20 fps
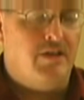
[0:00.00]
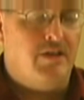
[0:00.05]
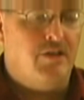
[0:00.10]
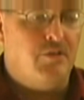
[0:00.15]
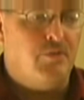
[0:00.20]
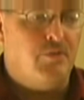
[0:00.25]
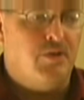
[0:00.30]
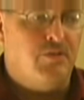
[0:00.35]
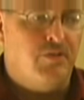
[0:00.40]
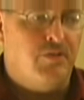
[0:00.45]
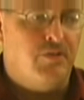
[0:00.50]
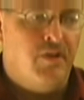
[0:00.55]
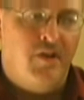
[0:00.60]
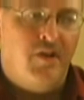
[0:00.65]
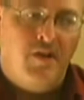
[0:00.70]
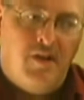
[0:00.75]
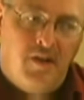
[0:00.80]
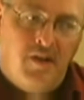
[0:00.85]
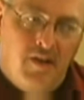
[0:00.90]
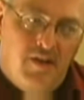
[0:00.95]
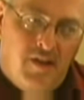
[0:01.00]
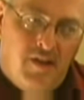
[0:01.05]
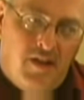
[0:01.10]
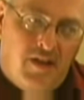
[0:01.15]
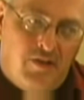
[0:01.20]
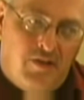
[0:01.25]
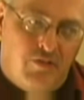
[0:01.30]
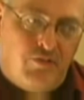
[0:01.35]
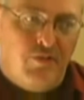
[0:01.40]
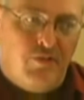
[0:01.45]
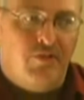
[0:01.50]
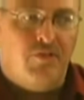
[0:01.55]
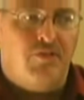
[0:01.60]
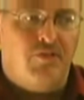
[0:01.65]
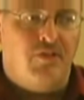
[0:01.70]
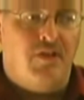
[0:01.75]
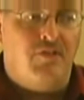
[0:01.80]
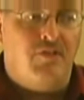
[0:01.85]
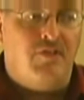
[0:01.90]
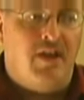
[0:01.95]
In other words, in a certain
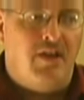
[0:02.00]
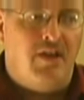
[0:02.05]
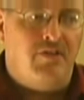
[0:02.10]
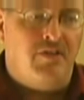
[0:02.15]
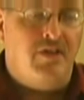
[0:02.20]
sense, as